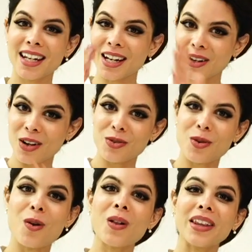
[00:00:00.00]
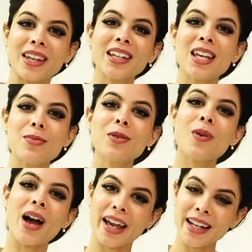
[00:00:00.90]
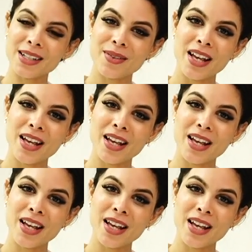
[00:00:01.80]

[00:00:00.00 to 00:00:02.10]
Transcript: it under control, and then keep it quiet.